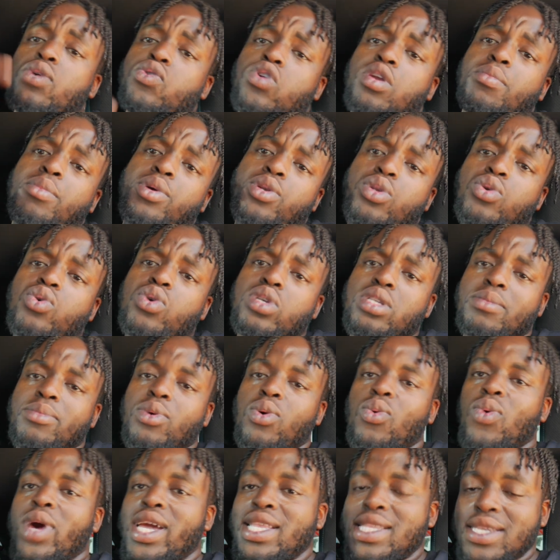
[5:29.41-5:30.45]
what I'm gonna do is I'm gonna
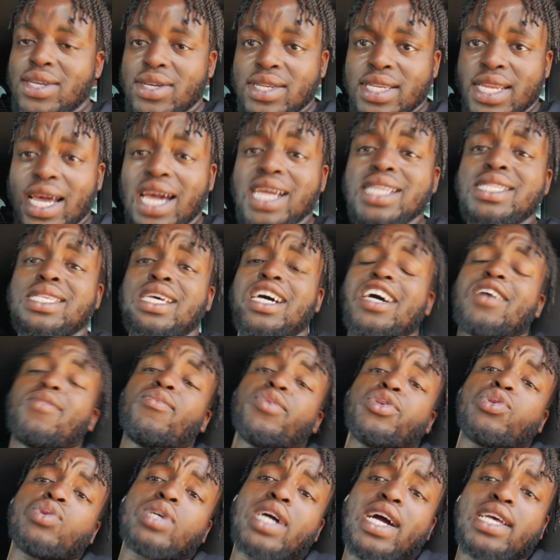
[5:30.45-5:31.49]
wait till nighttime
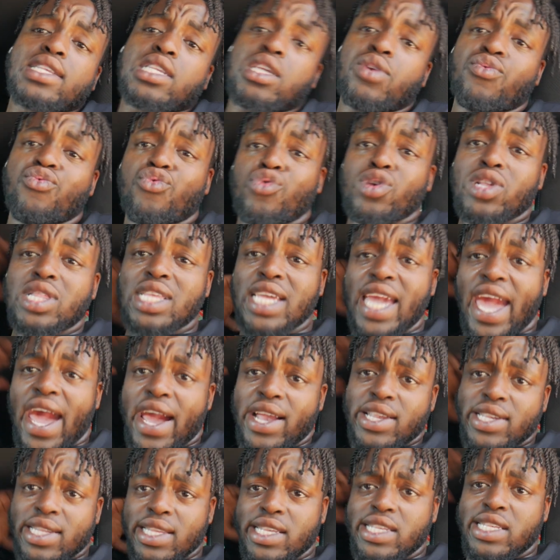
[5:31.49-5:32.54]
when you guys can really
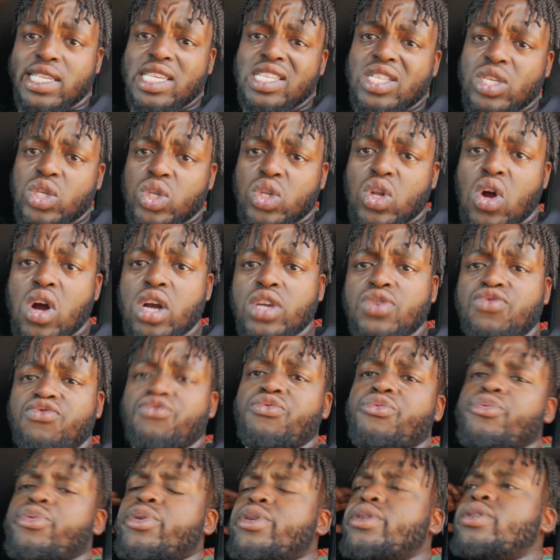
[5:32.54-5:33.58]
actually see the stars for
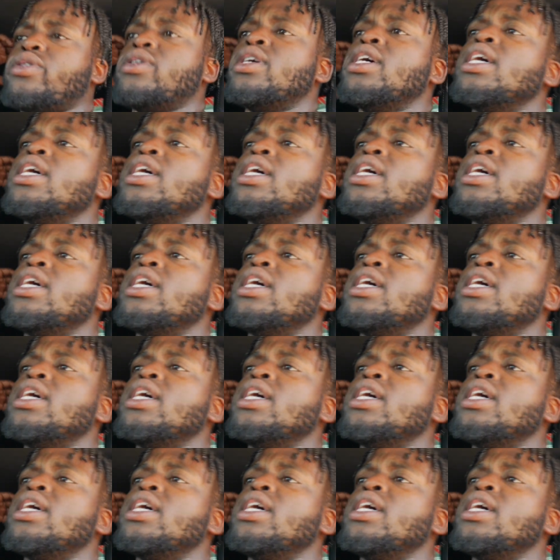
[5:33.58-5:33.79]
real,